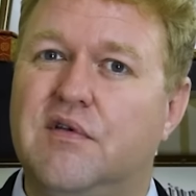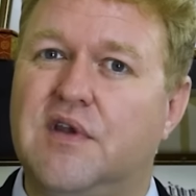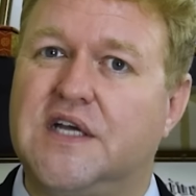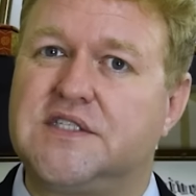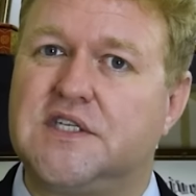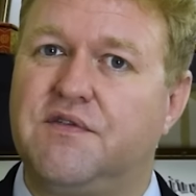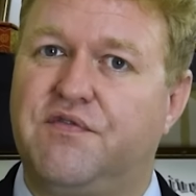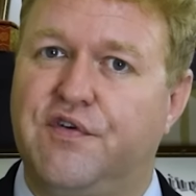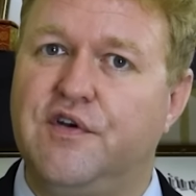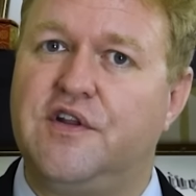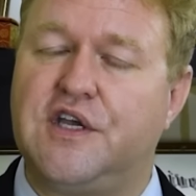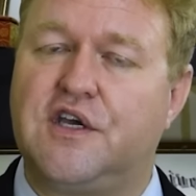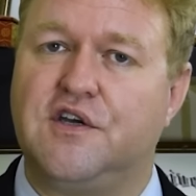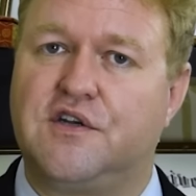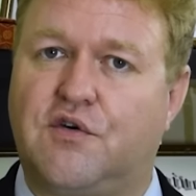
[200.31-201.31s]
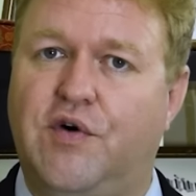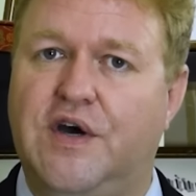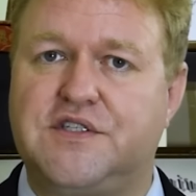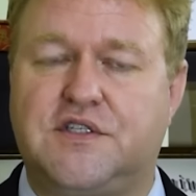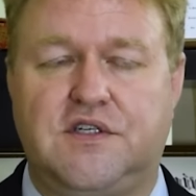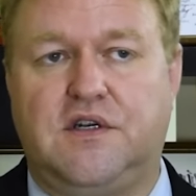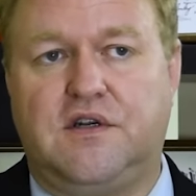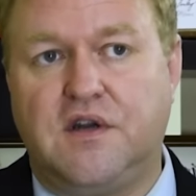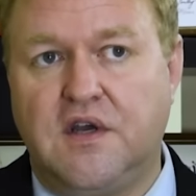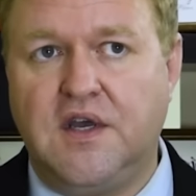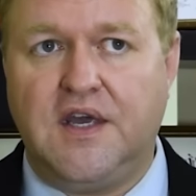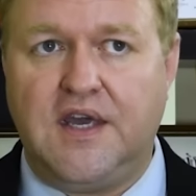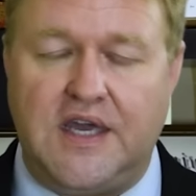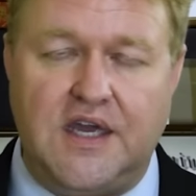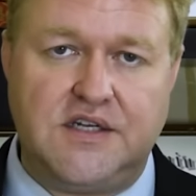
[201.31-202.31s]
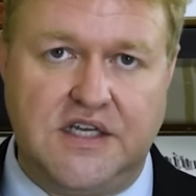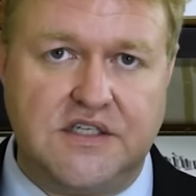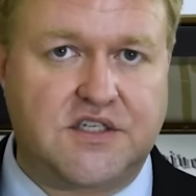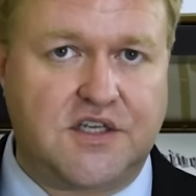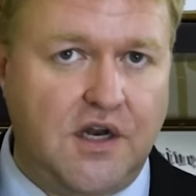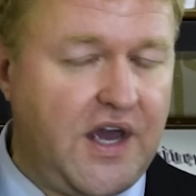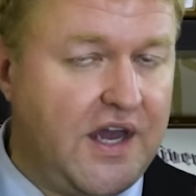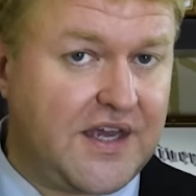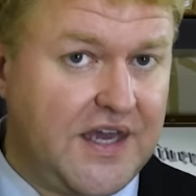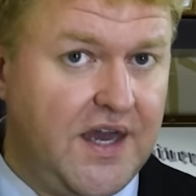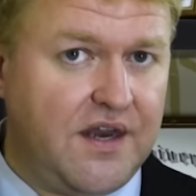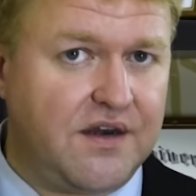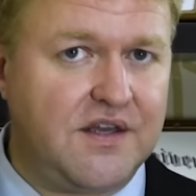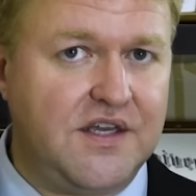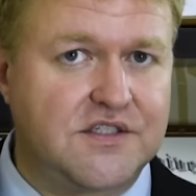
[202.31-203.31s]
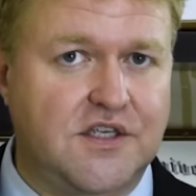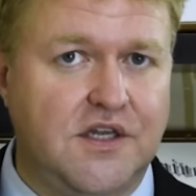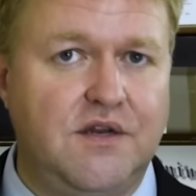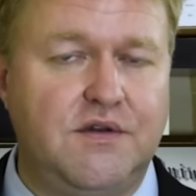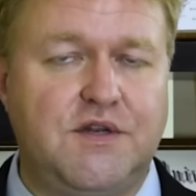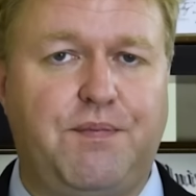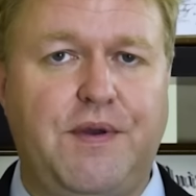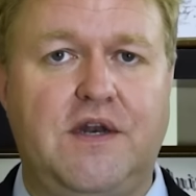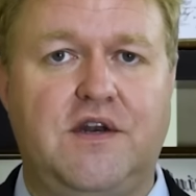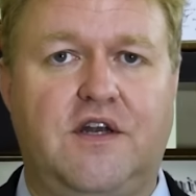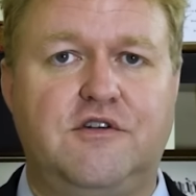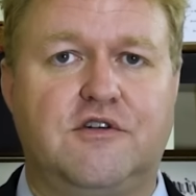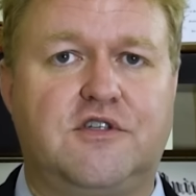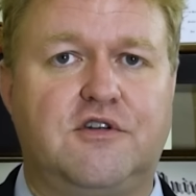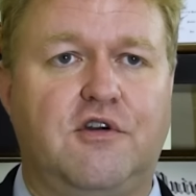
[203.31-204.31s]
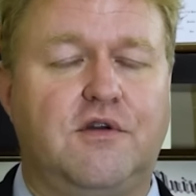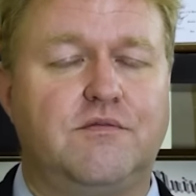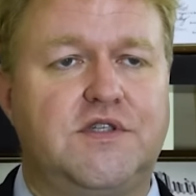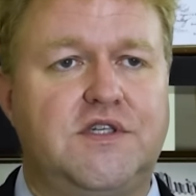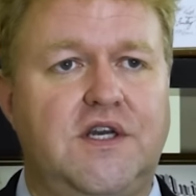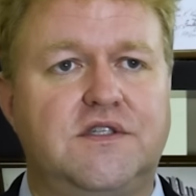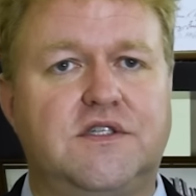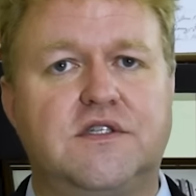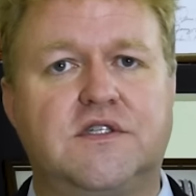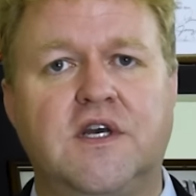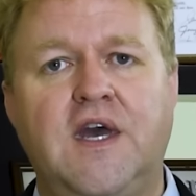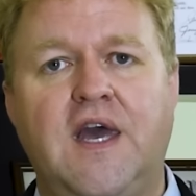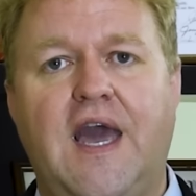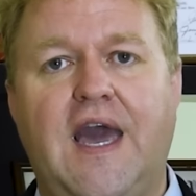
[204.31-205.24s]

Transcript: That's a really good question. And it, it's going to, again, it's going to depend on your circumstances.